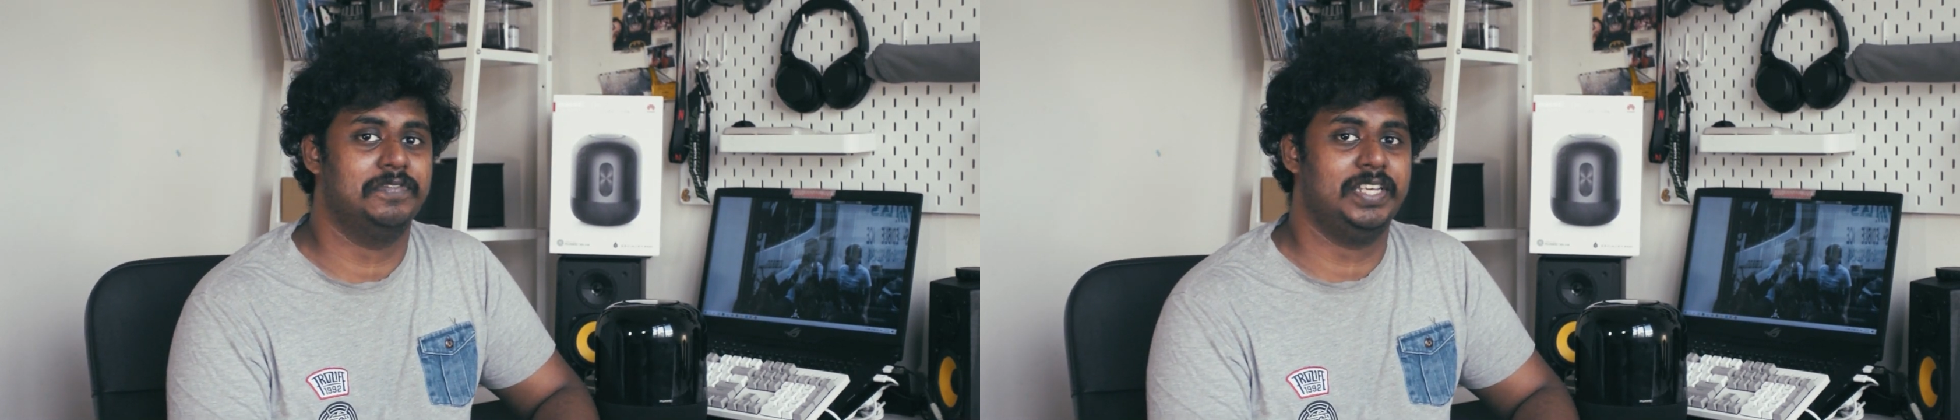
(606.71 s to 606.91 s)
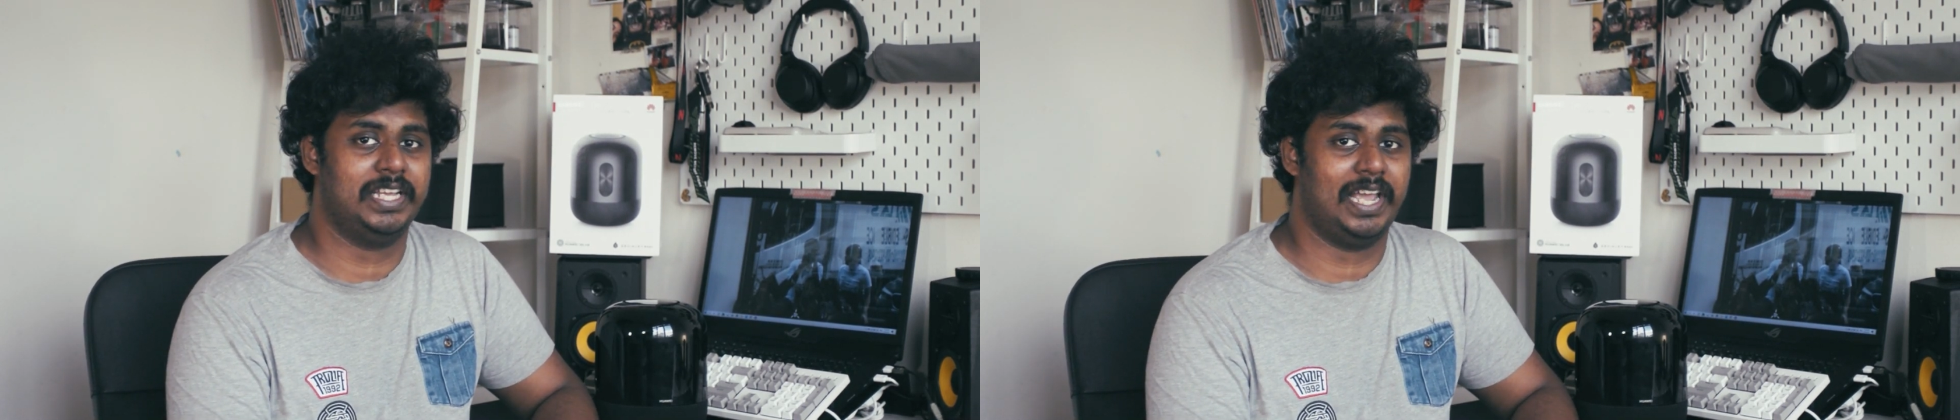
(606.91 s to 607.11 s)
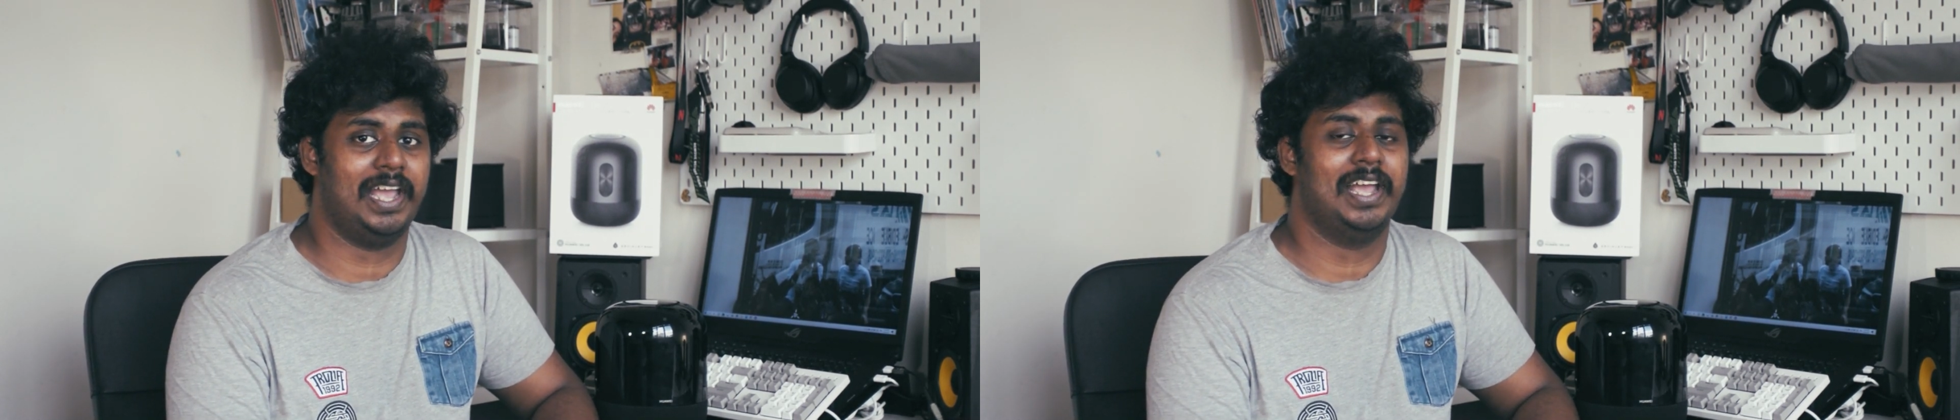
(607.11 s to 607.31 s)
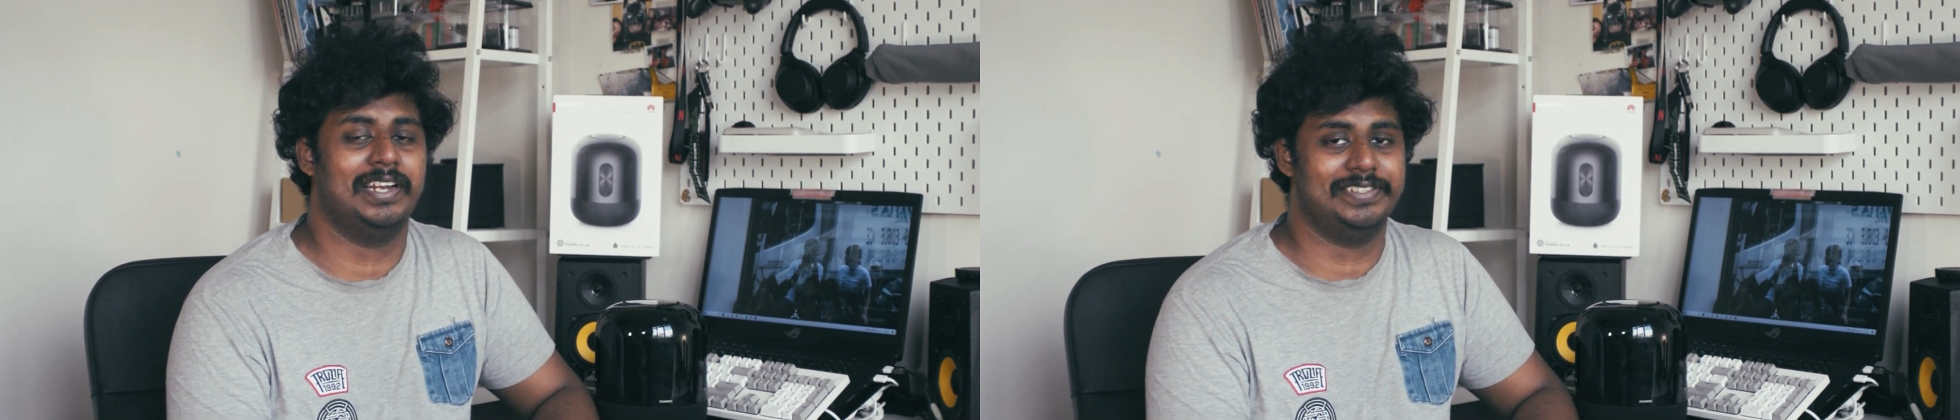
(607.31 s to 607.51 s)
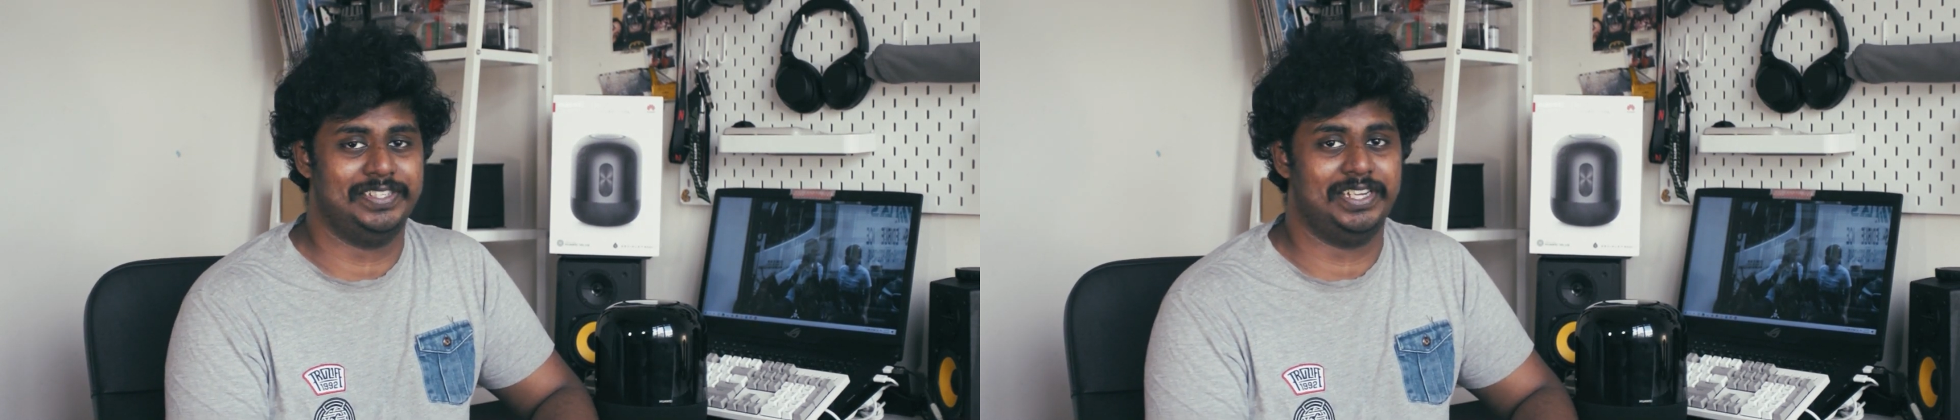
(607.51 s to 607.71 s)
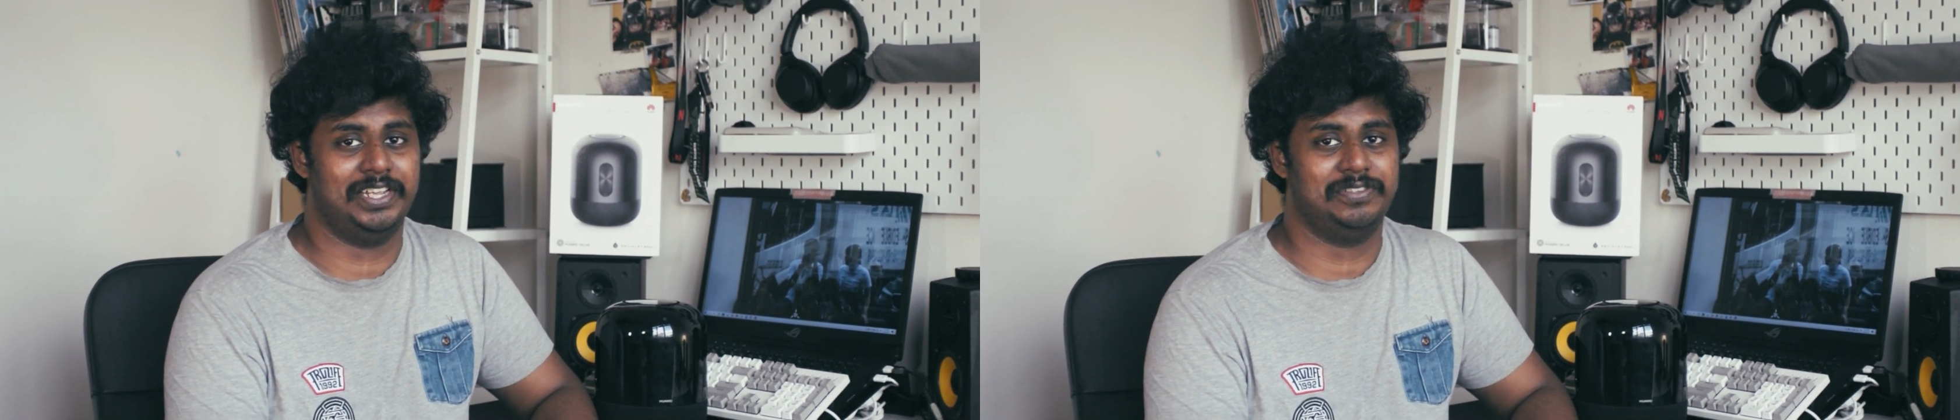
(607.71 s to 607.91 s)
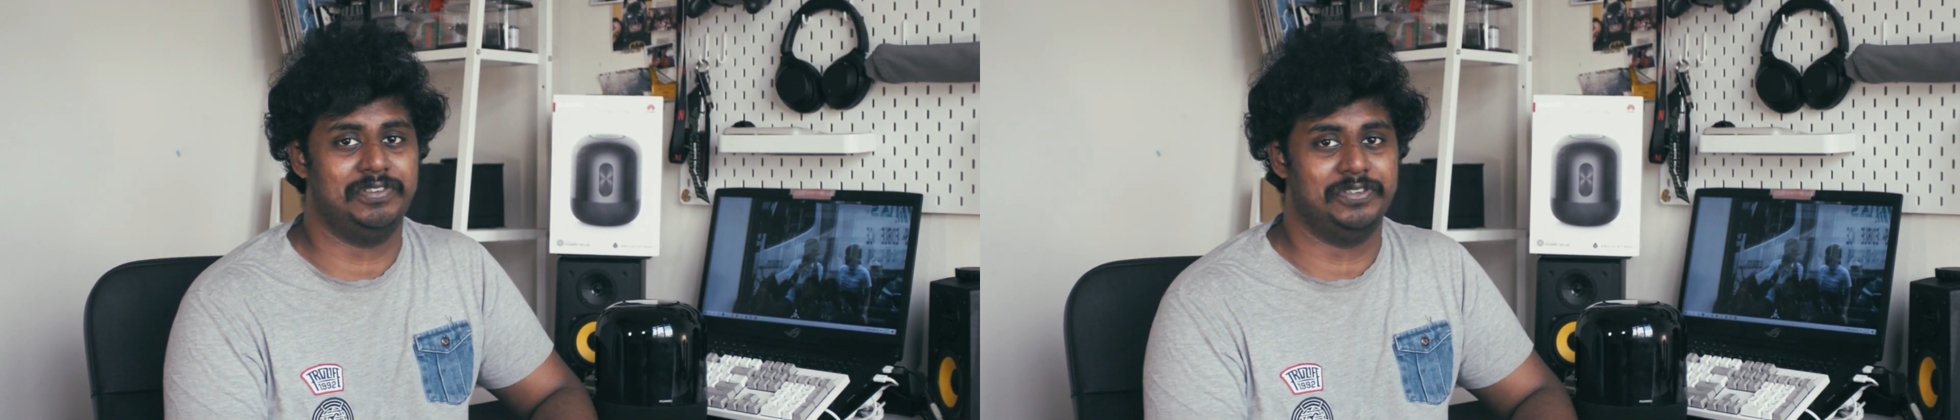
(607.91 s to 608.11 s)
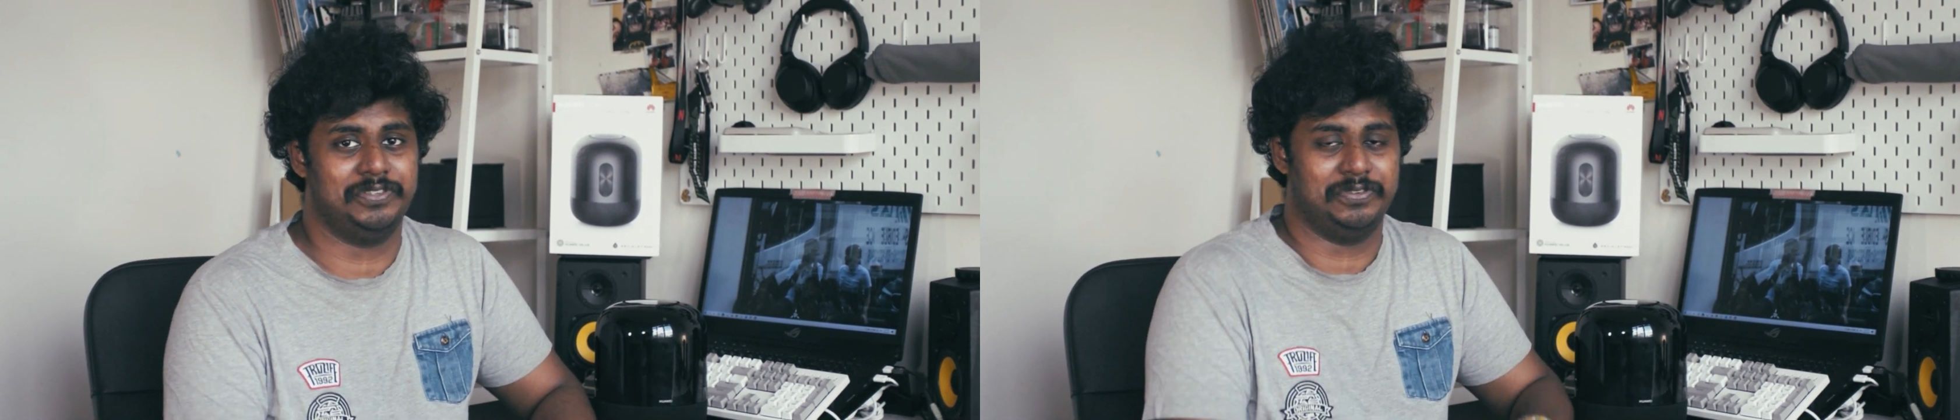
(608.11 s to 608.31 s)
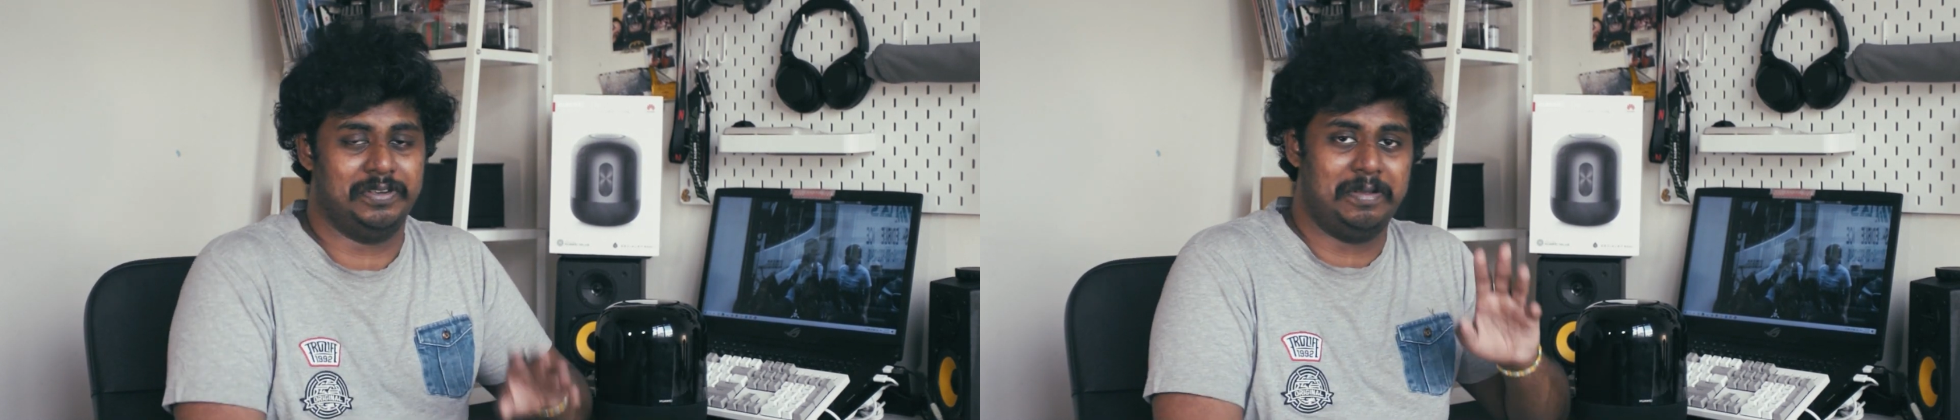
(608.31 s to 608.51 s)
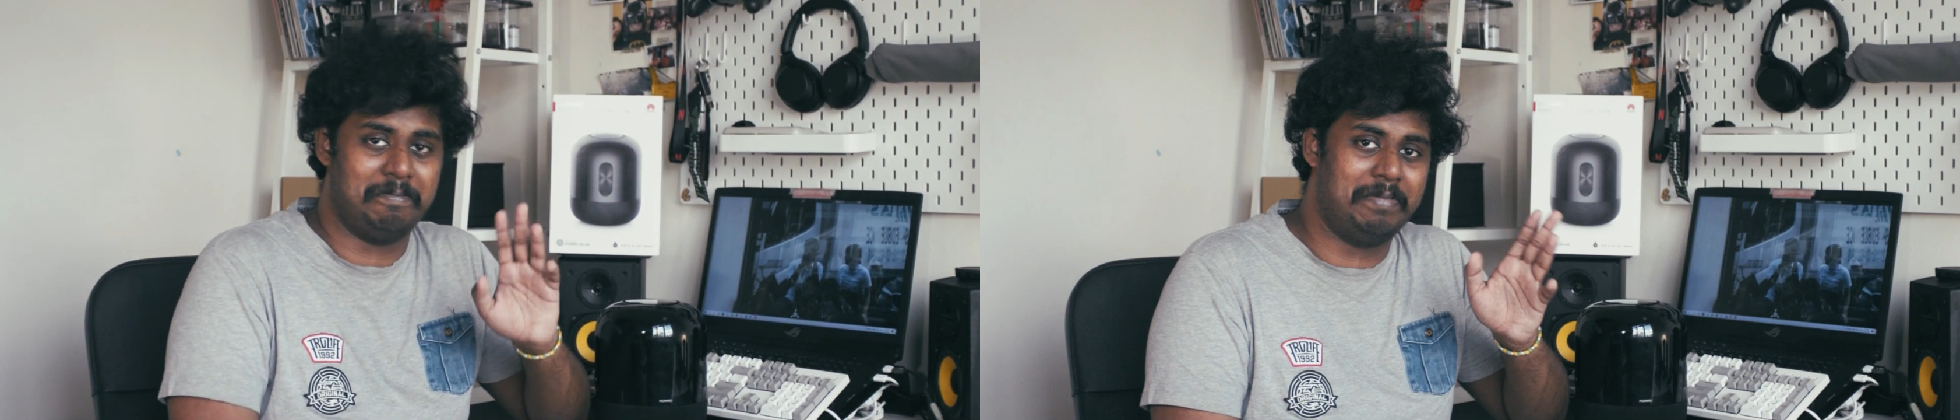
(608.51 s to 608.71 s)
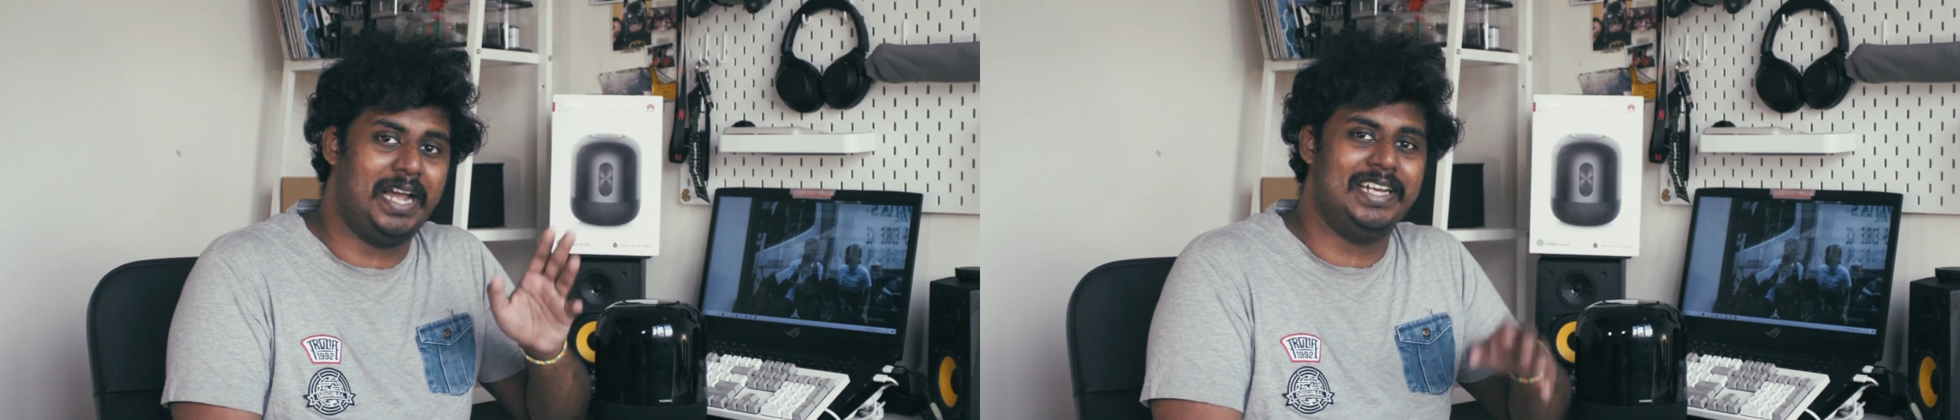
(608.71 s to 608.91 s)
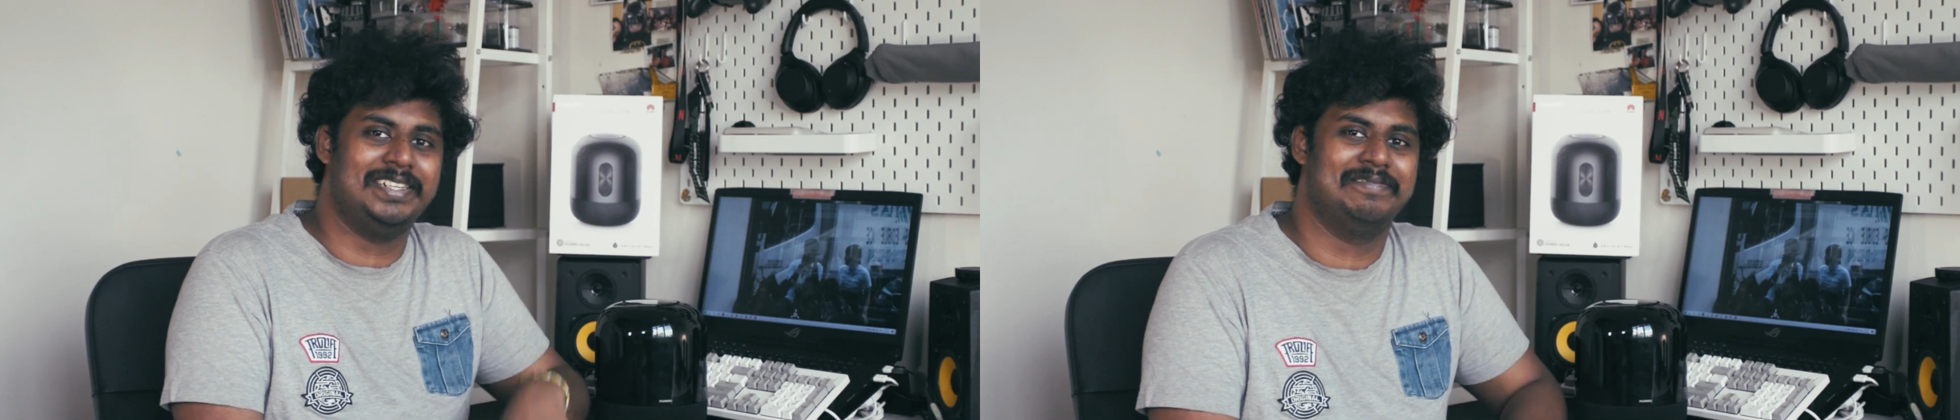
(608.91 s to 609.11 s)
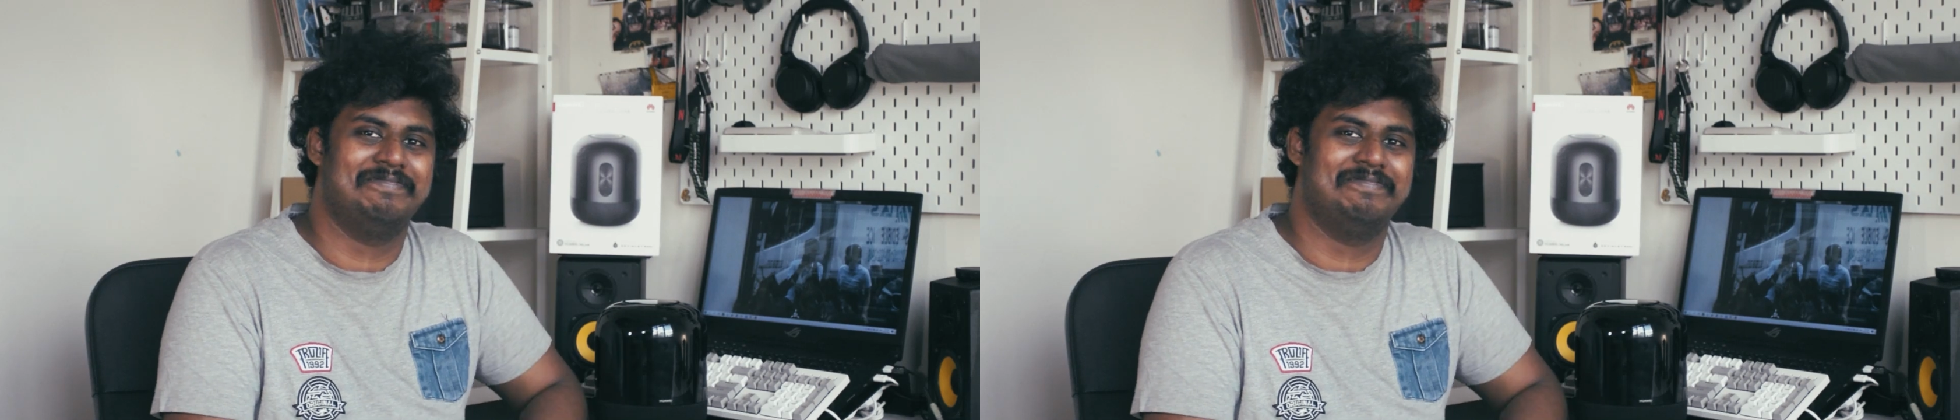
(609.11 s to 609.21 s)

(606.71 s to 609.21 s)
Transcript: Take care, and I'll see you guys real soon. Bye!